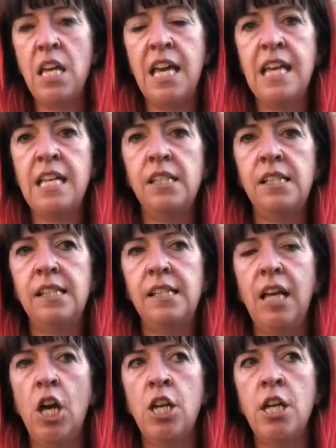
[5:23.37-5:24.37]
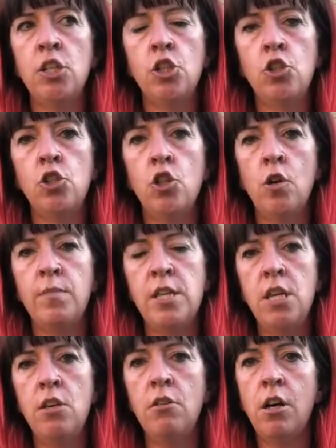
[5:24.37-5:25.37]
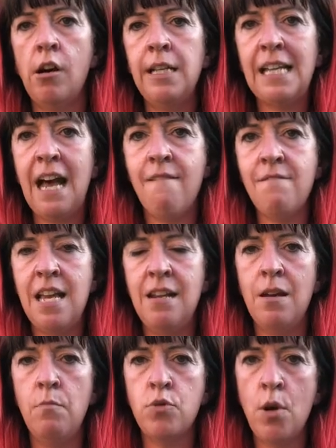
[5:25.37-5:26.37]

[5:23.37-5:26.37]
It's going to stop you guys having